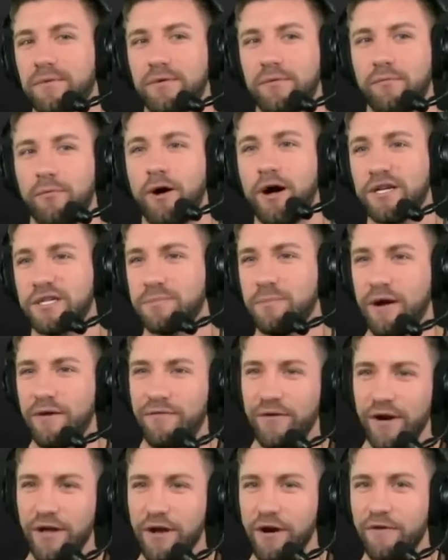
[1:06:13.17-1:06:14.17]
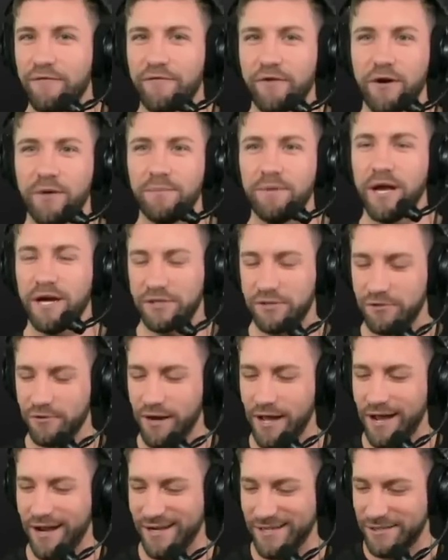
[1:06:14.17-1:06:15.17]
Watch my video from
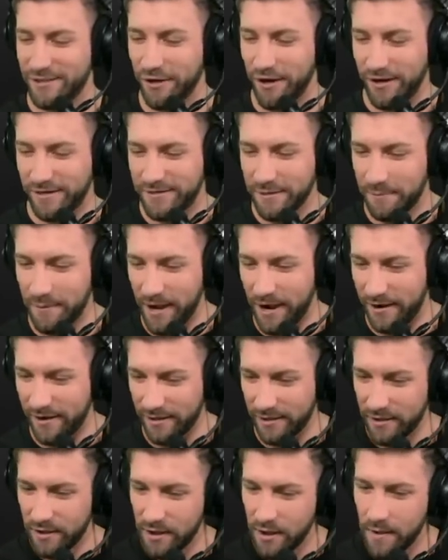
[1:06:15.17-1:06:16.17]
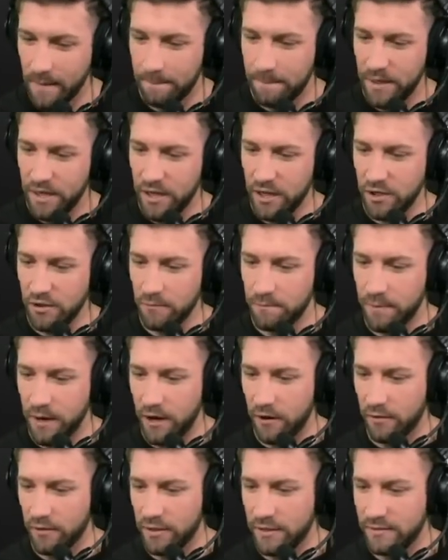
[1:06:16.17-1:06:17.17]
yesterday. I talked about it. B, you
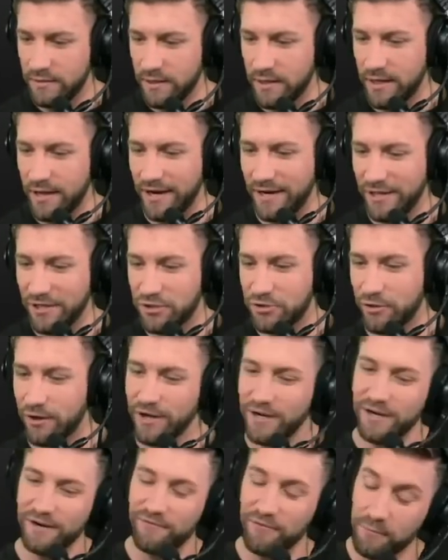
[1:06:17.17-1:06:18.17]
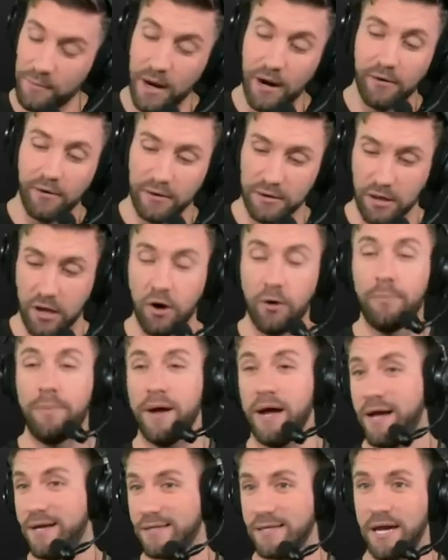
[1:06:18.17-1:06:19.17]
barely did any drinking from Aaron
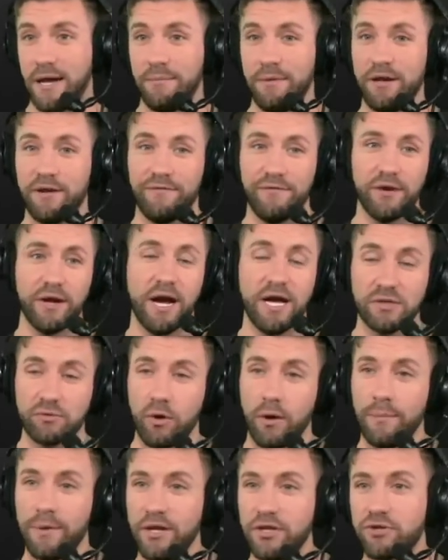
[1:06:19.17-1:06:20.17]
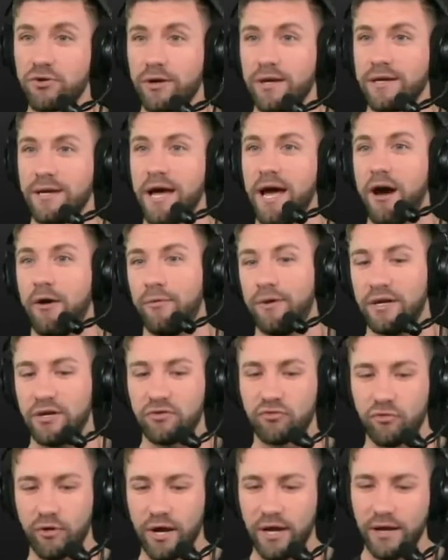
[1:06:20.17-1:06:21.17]
Lopez. I mean, if you guys want me to drink now, we can
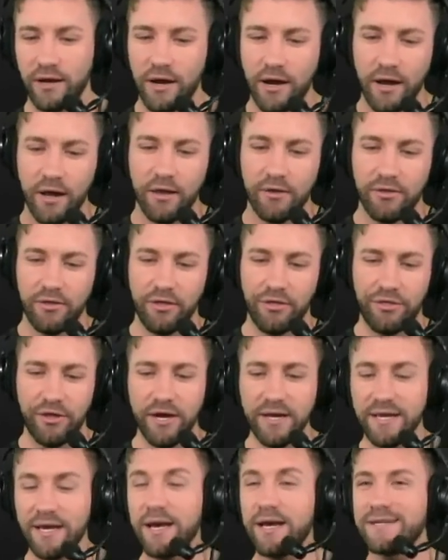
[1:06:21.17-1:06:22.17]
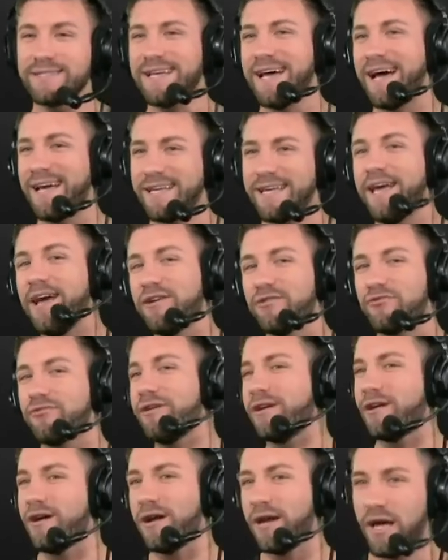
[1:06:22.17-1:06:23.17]
drink. The thing is, I can't
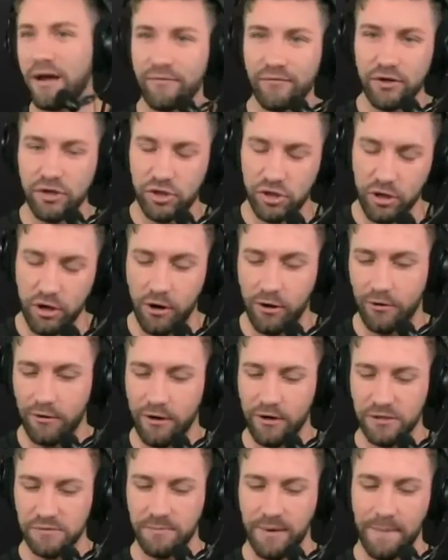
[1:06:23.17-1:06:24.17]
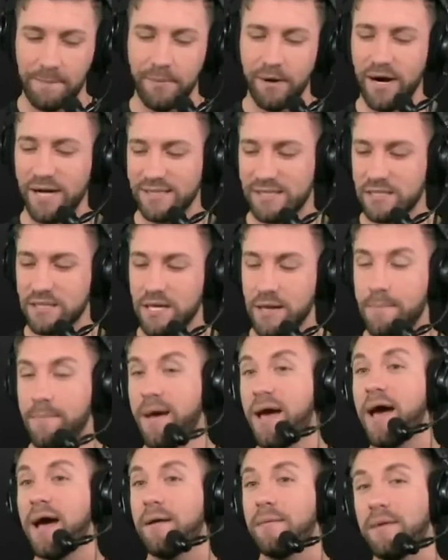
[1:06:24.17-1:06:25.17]
drink on every show or else my bosses get
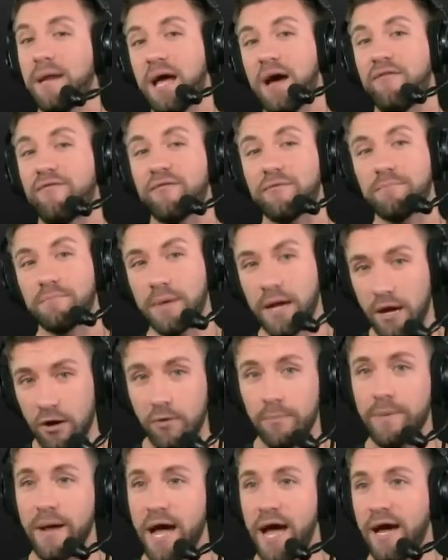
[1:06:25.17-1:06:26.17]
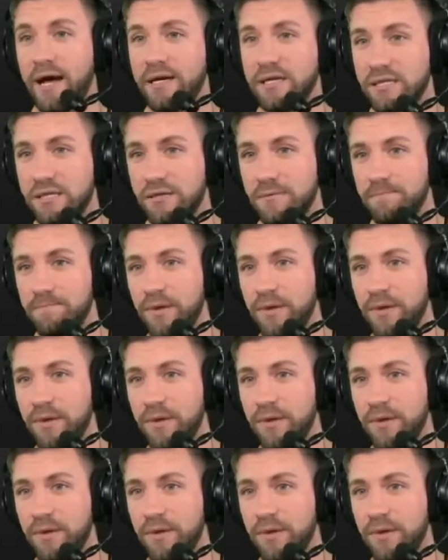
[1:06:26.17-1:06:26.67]
mad. Now, for mailbags